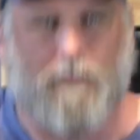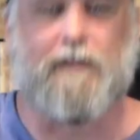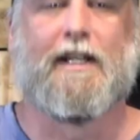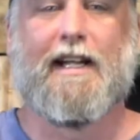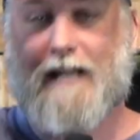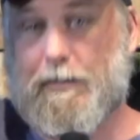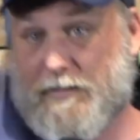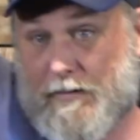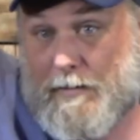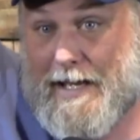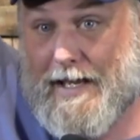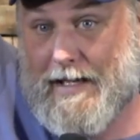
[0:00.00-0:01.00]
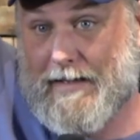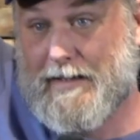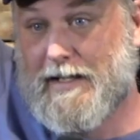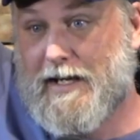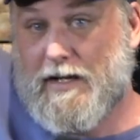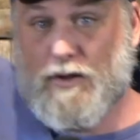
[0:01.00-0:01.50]
it comes from here.
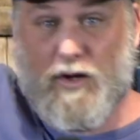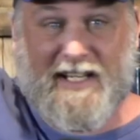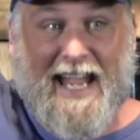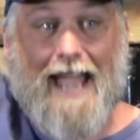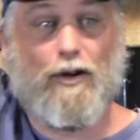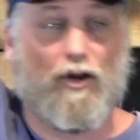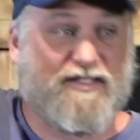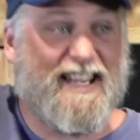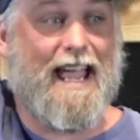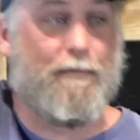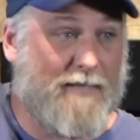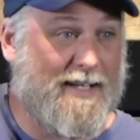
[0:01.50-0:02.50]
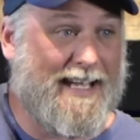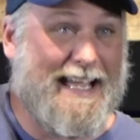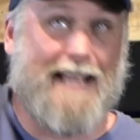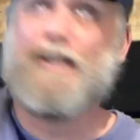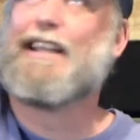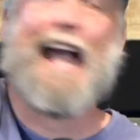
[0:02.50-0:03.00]
You cannot tap.
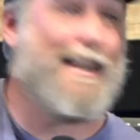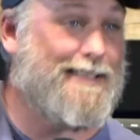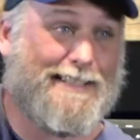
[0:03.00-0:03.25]
You can't,